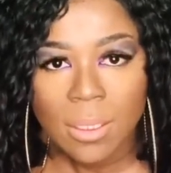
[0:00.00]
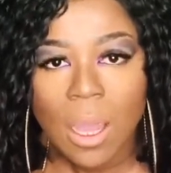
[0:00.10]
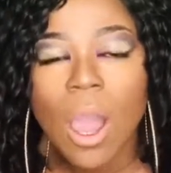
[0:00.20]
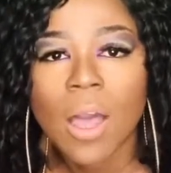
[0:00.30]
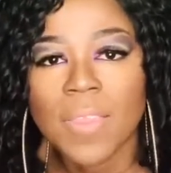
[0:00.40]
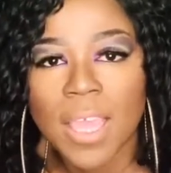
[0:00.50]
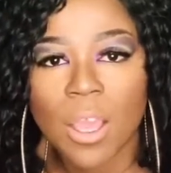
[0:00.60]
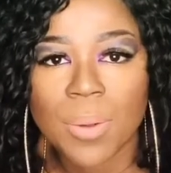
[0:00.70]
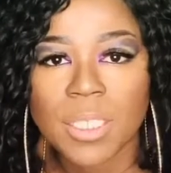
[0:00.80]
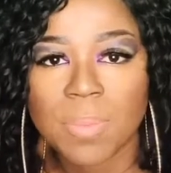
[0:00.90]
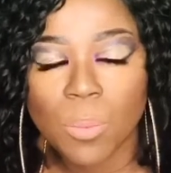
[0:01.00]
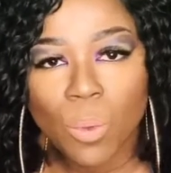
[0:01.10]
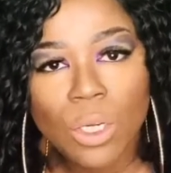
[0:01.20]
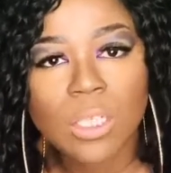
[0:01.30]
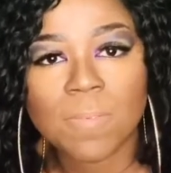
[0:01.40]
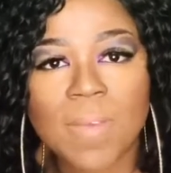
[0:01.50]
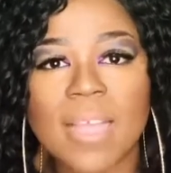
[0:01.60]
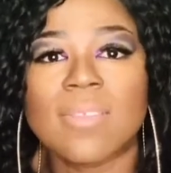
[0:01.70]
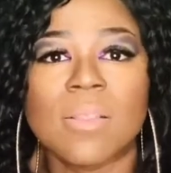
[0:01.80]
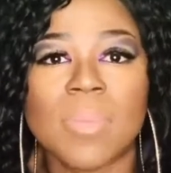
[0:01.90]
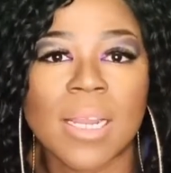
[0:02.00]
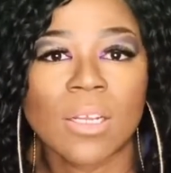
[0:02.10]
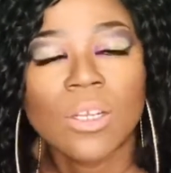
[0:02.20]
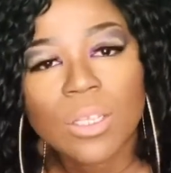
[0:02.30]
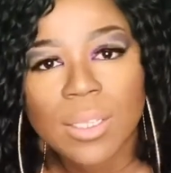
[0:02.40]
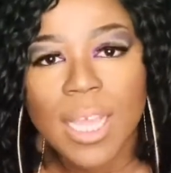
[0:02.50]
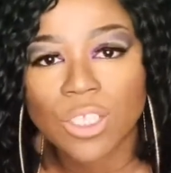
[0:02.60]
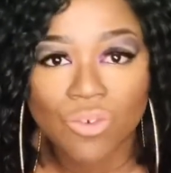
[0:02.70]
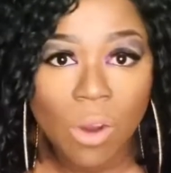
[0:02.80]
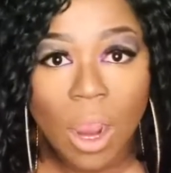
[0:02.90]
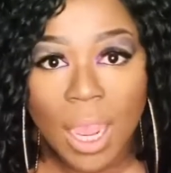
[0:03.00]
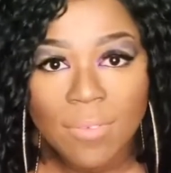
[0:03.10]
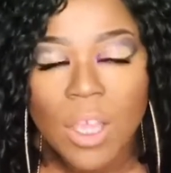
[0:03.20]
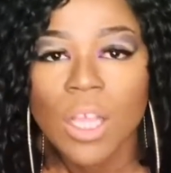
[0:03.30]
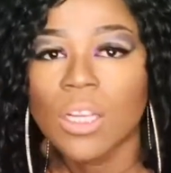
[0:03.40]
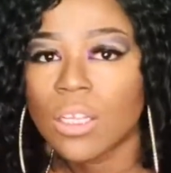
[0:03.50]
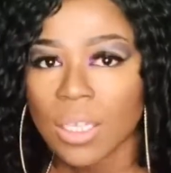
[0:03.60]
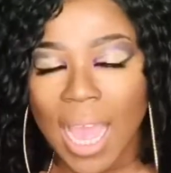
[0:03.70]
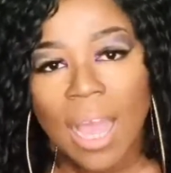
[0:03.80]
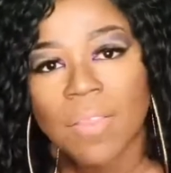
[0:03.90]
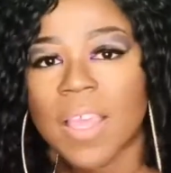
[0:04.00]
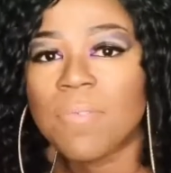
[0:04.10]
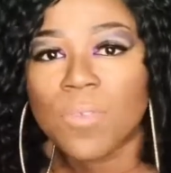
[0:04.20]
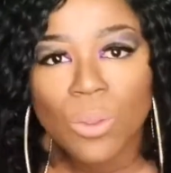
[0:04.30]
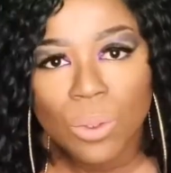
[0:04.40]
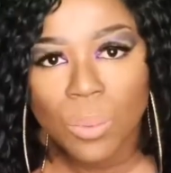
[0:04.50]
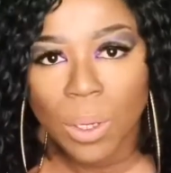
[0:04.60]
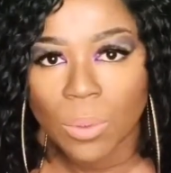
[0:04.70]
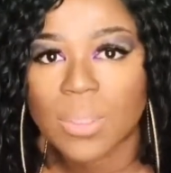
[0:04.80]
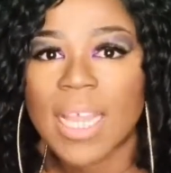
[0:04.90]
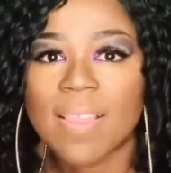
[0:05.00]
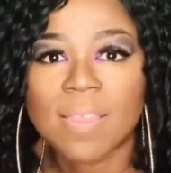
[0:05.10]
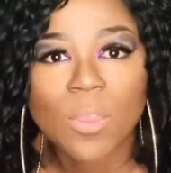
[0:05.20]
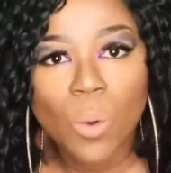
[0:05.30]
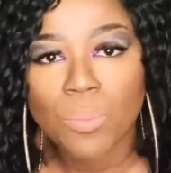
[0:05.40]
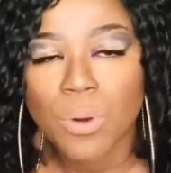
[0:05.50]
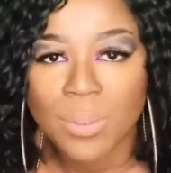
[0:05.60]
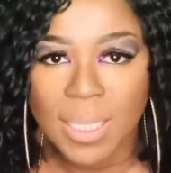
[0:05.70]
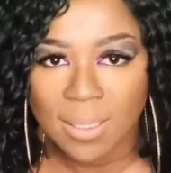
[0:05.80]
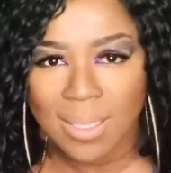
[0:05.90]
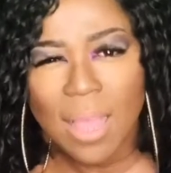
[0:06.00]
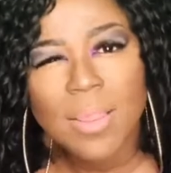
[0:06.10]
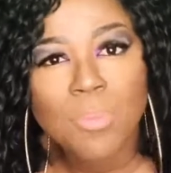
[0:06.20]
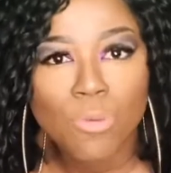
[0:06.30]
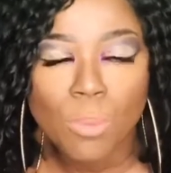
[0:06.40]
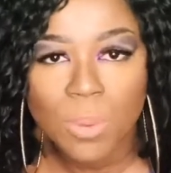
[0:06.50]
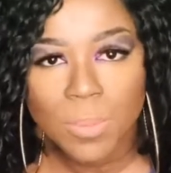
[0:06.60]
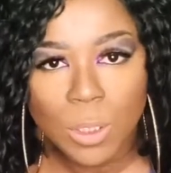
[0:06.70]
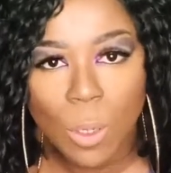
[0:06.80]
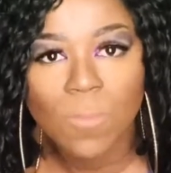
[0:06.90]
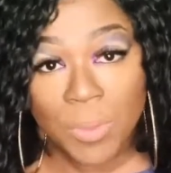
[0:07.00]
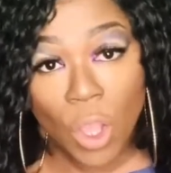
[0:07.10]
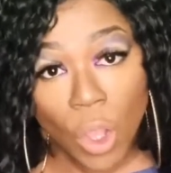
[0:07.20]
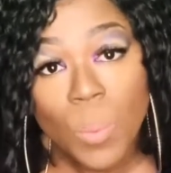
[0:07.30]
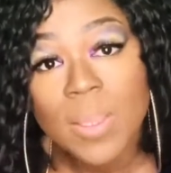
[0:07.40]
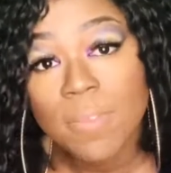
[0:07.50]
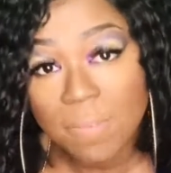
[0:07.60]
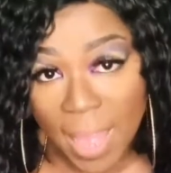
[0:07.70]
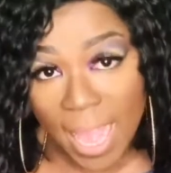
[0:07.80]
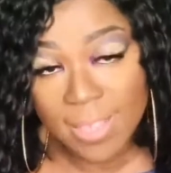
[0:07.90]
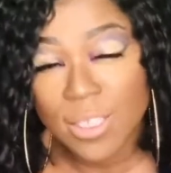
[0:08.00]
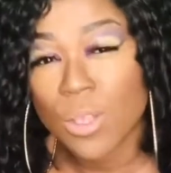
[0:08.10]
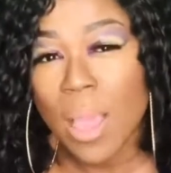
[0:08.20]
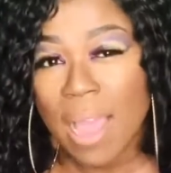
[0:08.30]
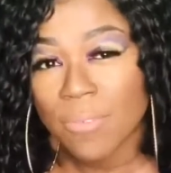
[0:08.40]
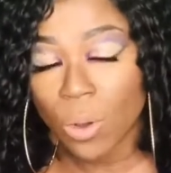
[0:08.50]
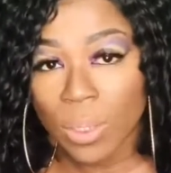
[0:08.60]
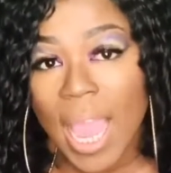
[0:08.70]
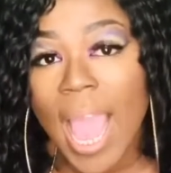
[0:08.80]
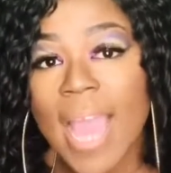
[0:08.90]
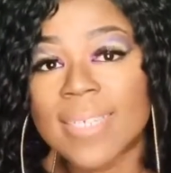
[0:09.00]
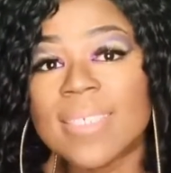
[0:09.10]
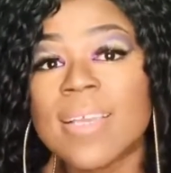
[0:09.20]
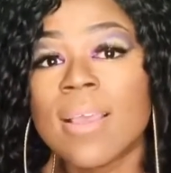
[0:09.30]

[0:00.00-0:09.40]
Are they going to be? What are the facts of the matter? Look at their drive. Look at how they view the world, their thought processes, how they problem solve. Go with the facts that you have on hand